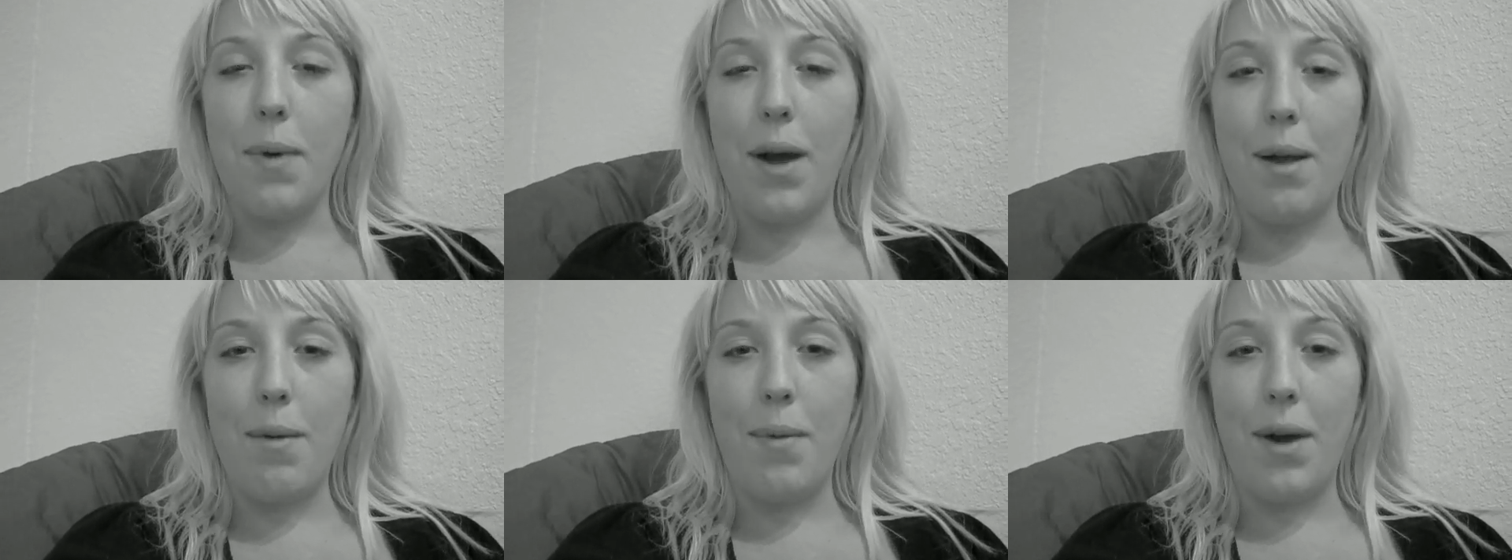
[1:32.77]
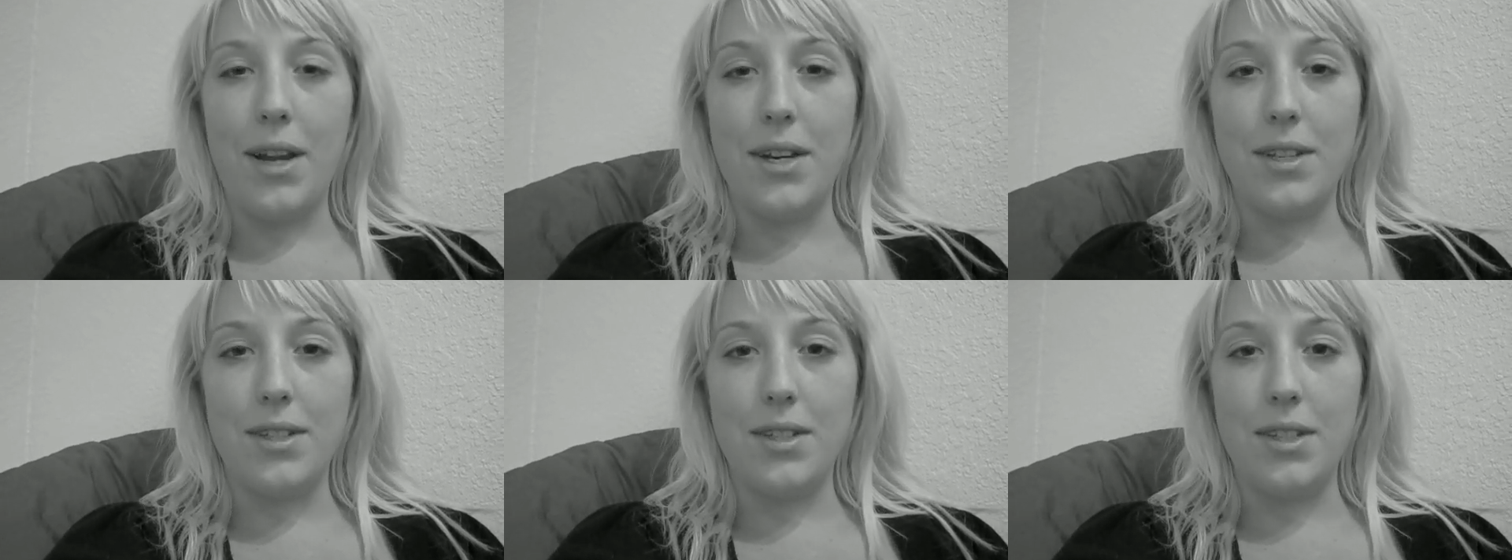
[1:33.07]
by
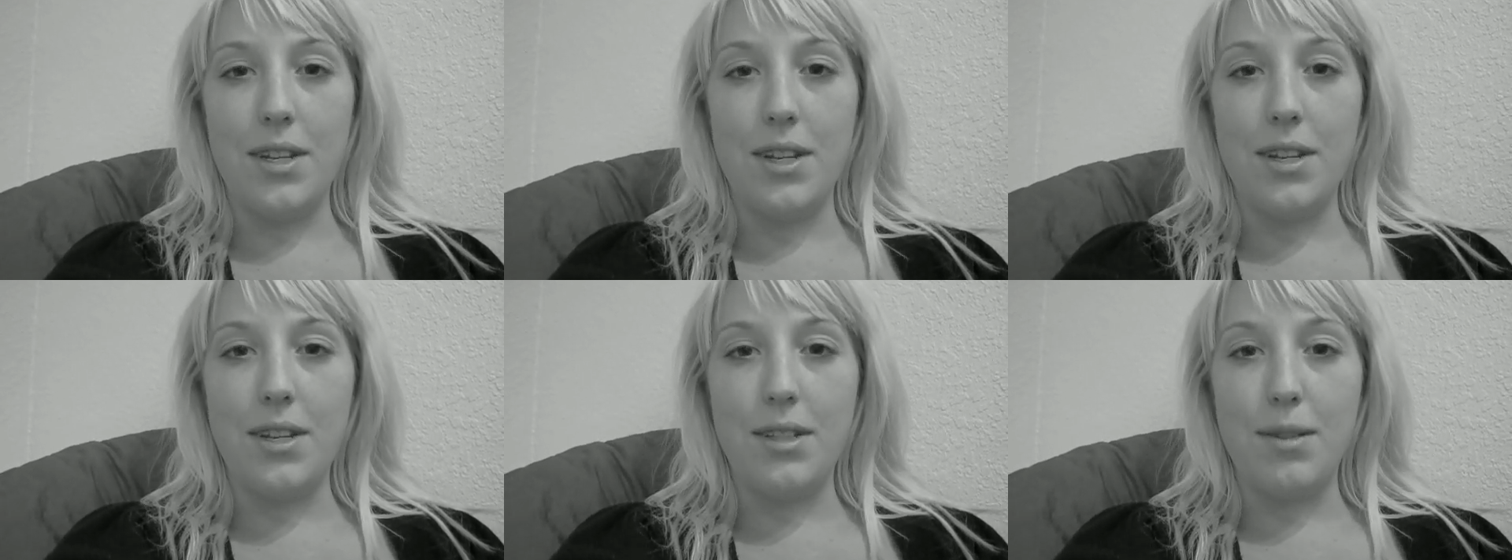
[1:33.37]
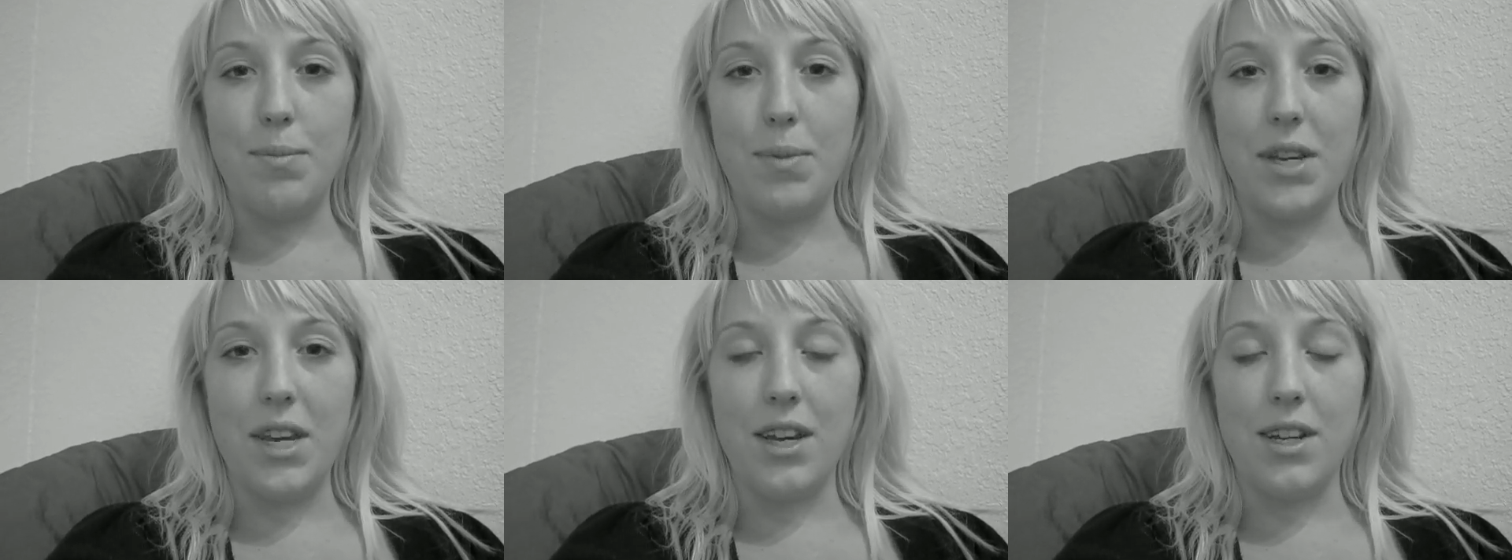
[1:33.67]
my
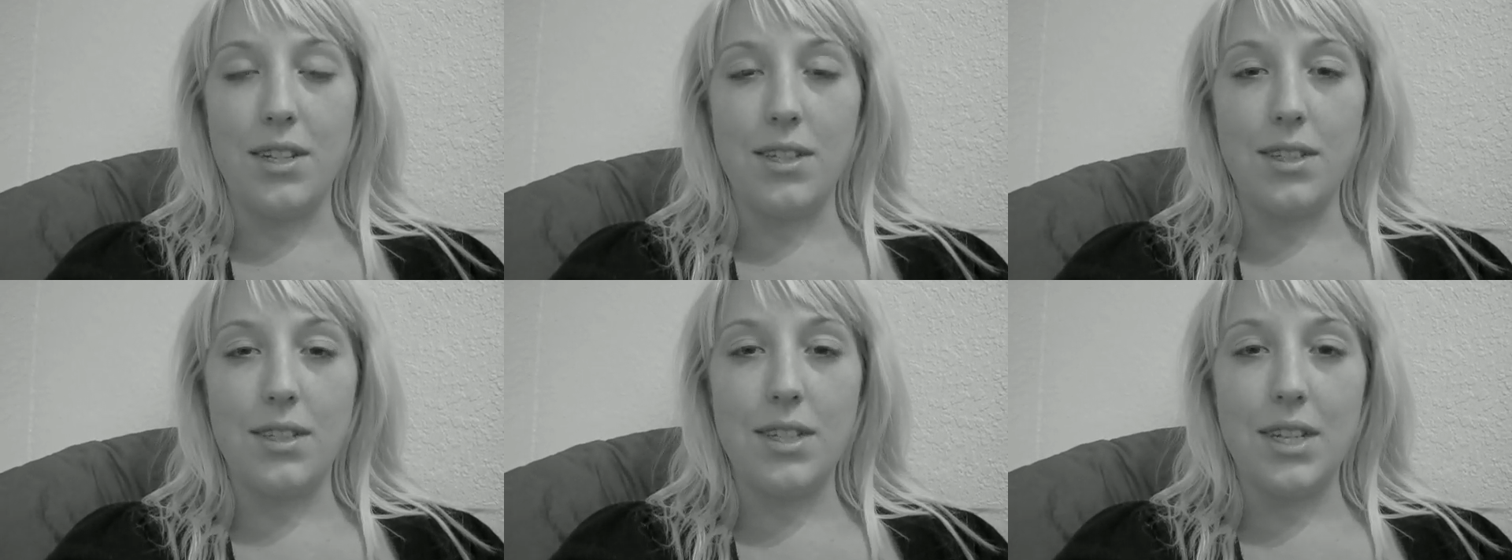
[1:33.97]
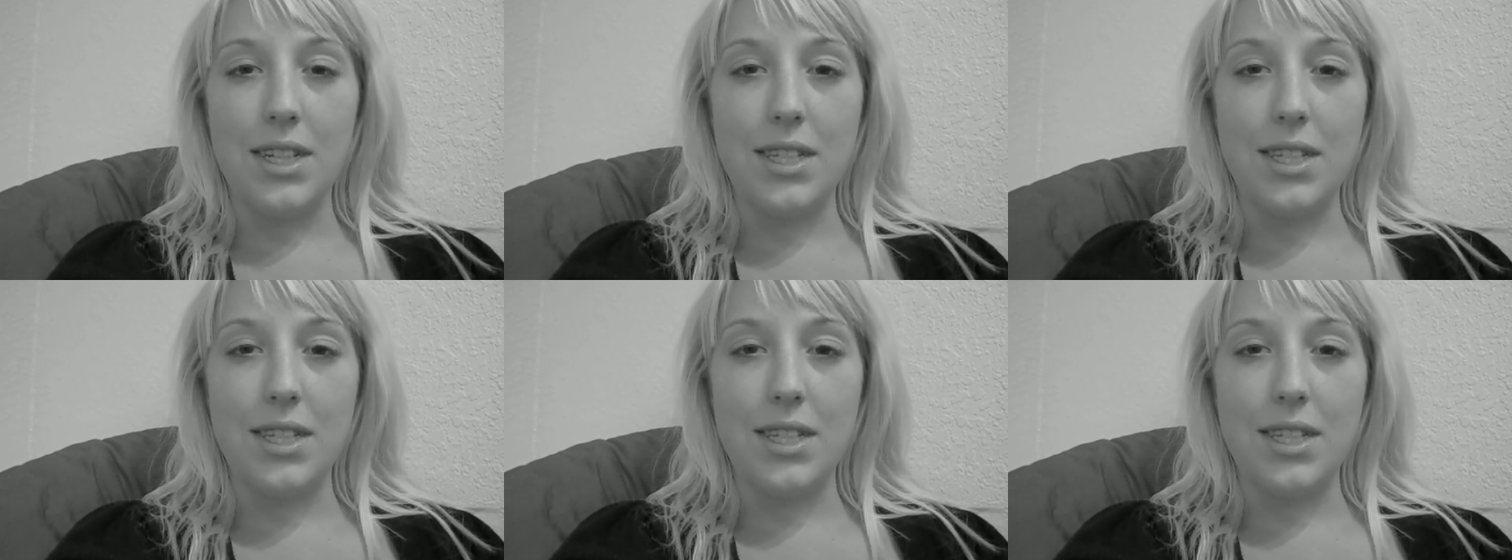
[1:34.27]
disease because